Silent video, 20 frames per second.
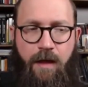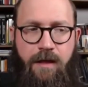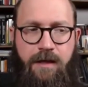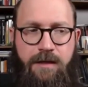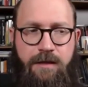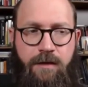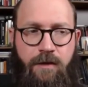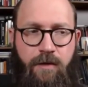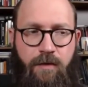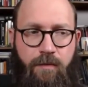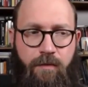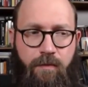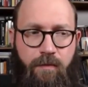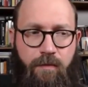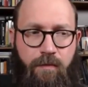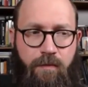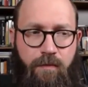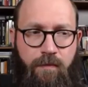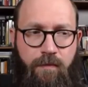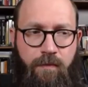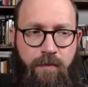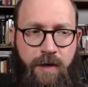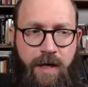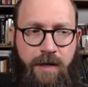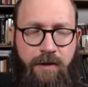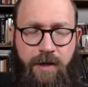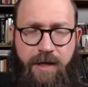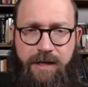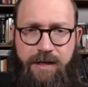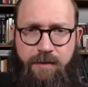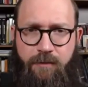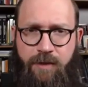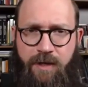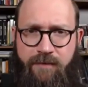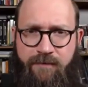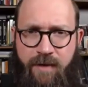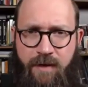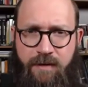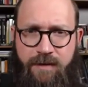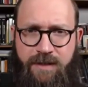So when I look at someone
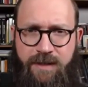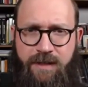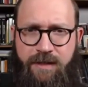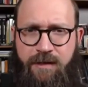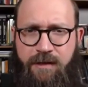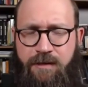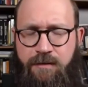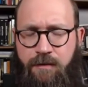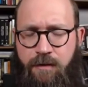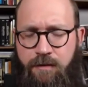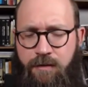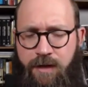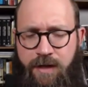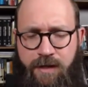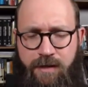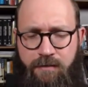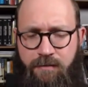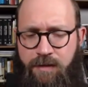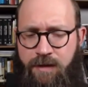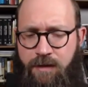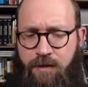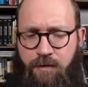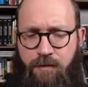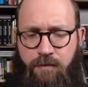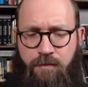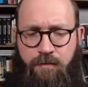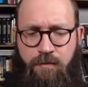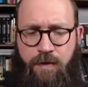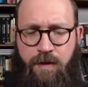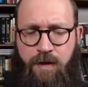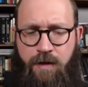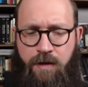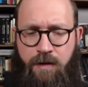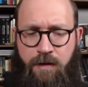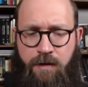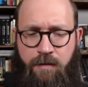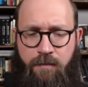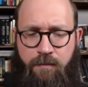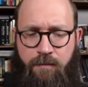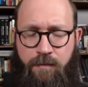like Valentinus or I look at you know
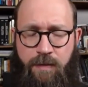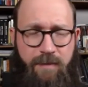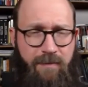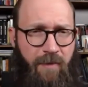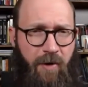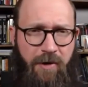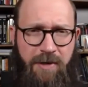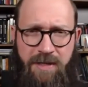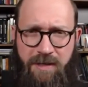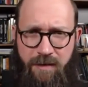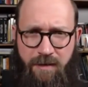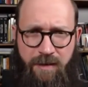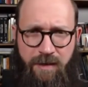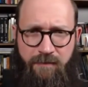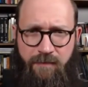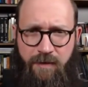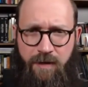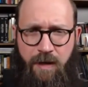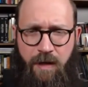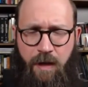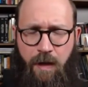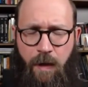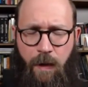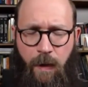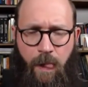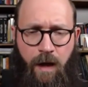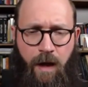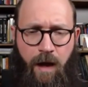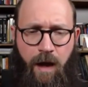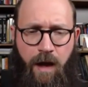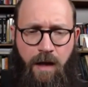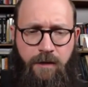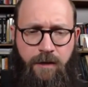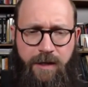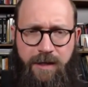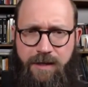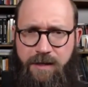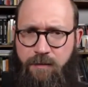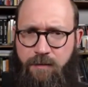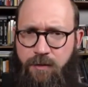uh, Marcion even, I, I
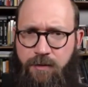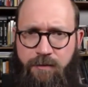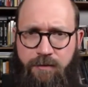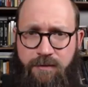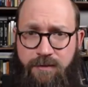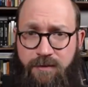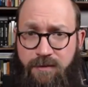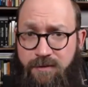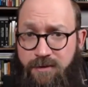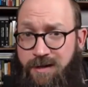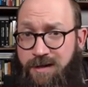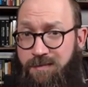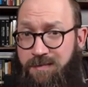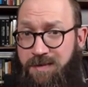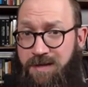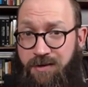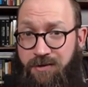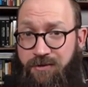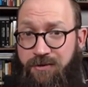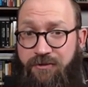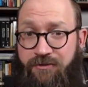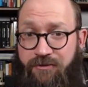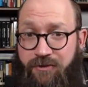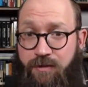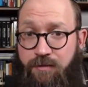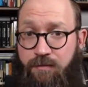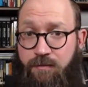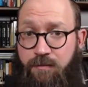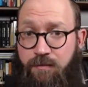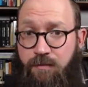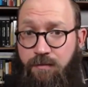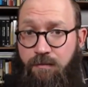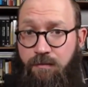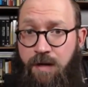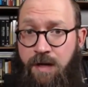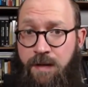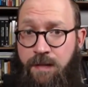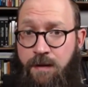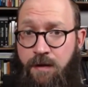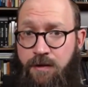look at someone who's just trying to be a Christian
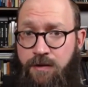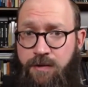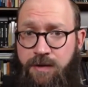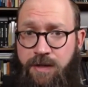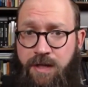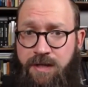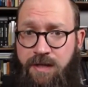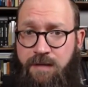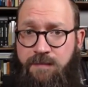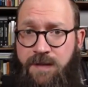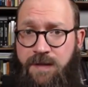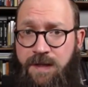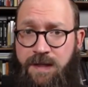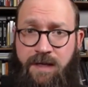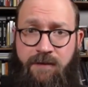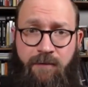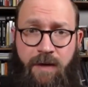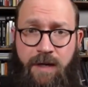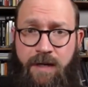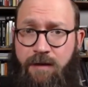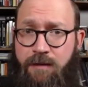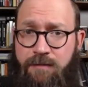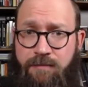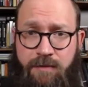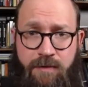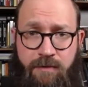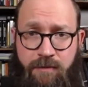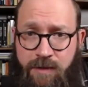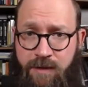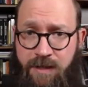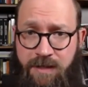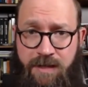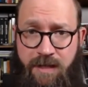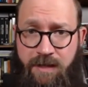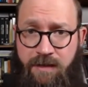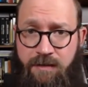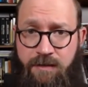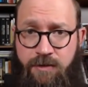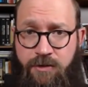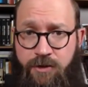and they're doing the same thing that everybody else was doing in the
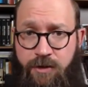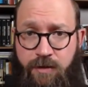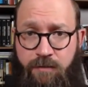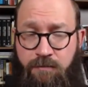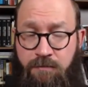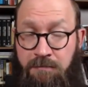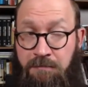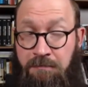second century.